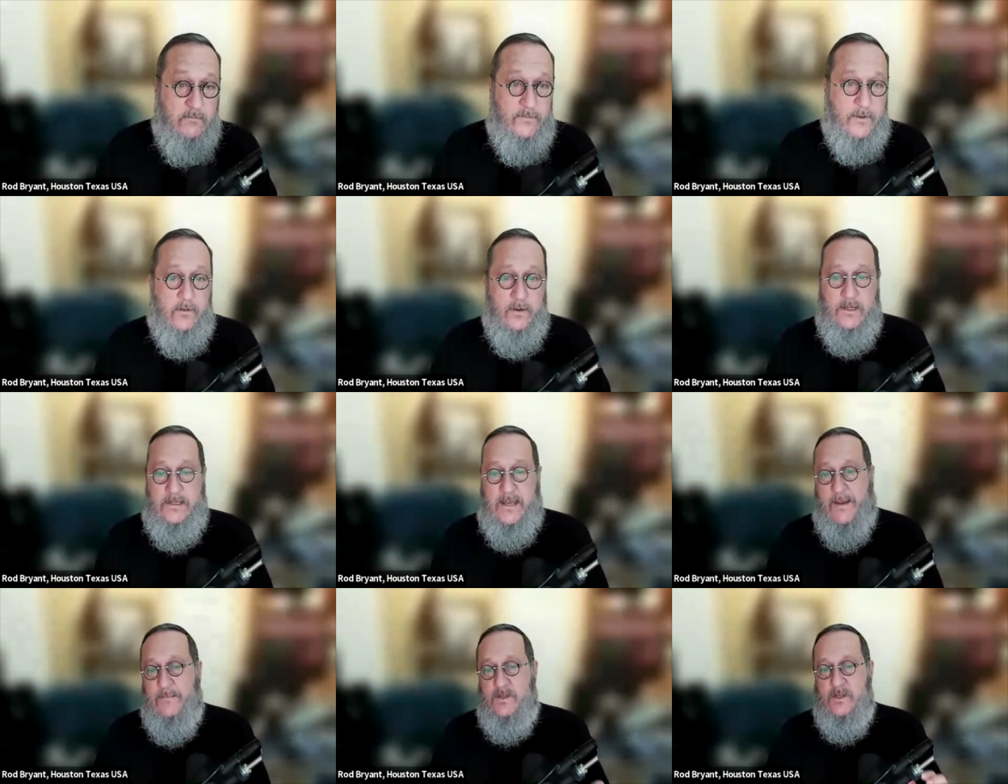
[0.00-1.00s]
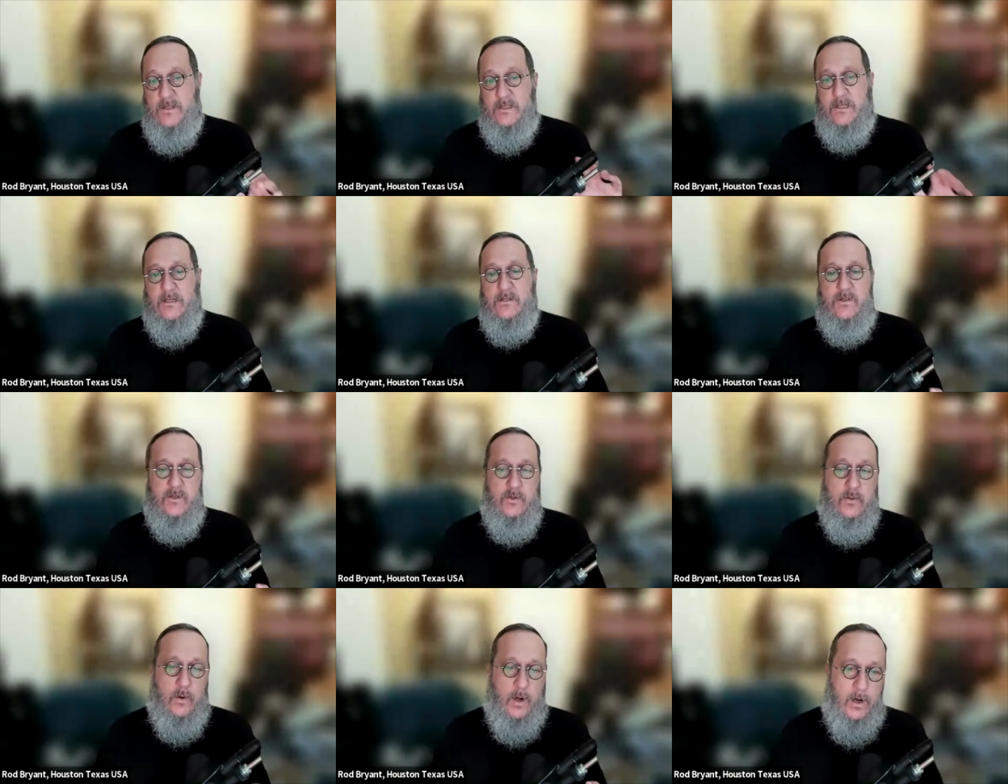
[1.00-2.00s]
very damaging things
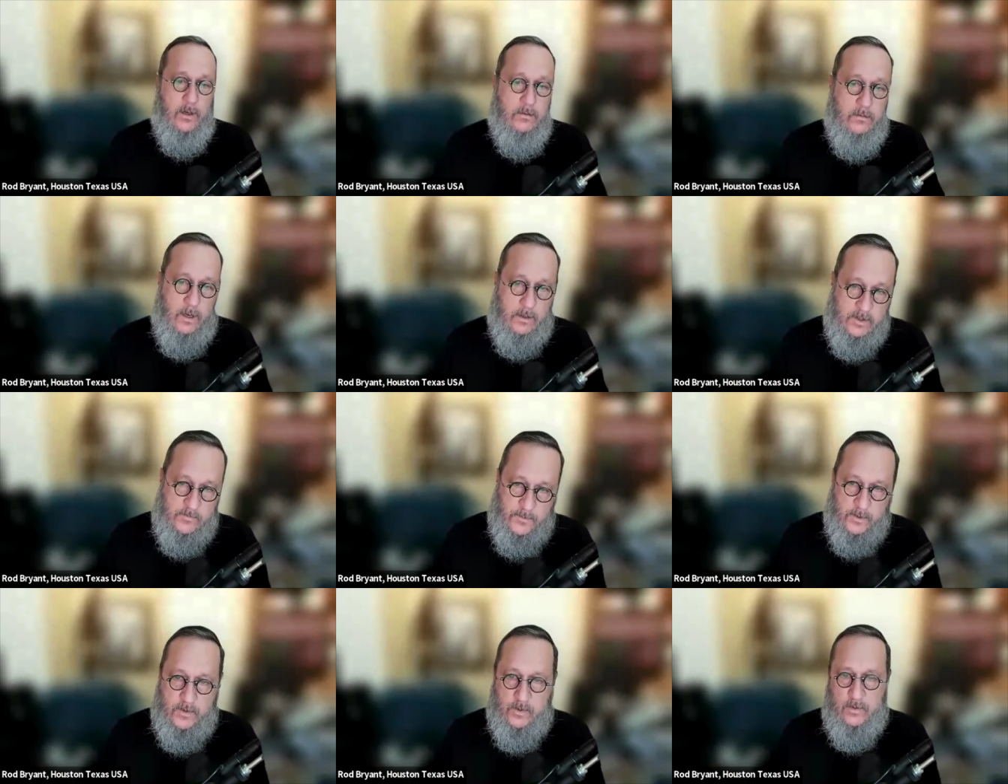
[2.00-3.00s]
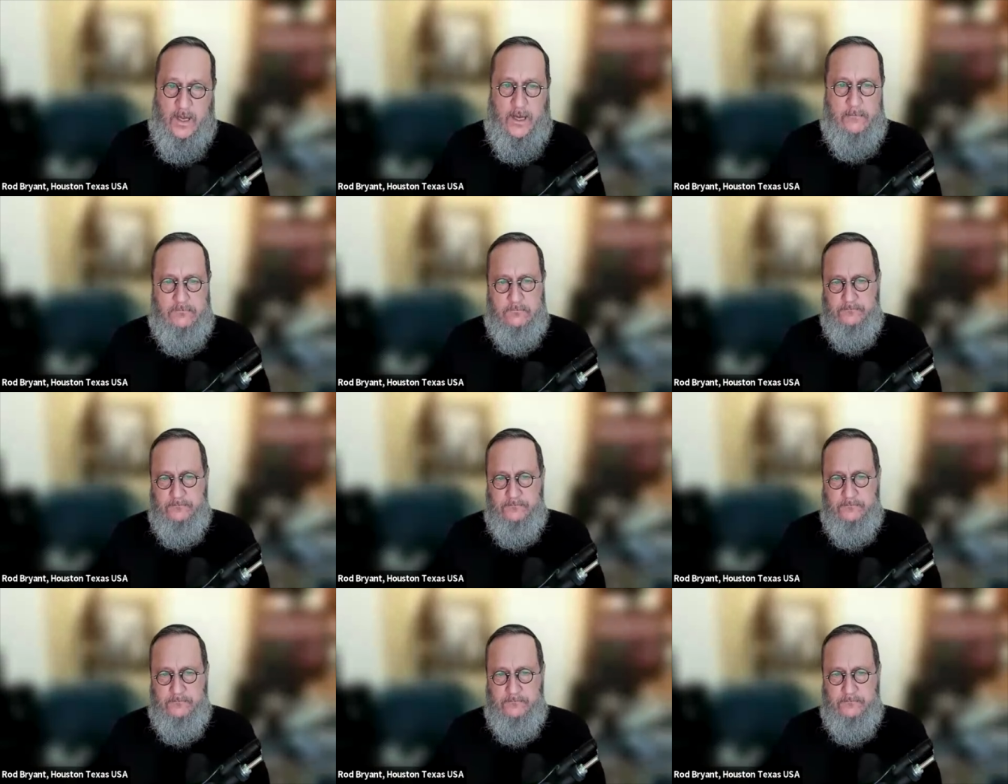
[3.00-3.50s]
to our, our spiritual life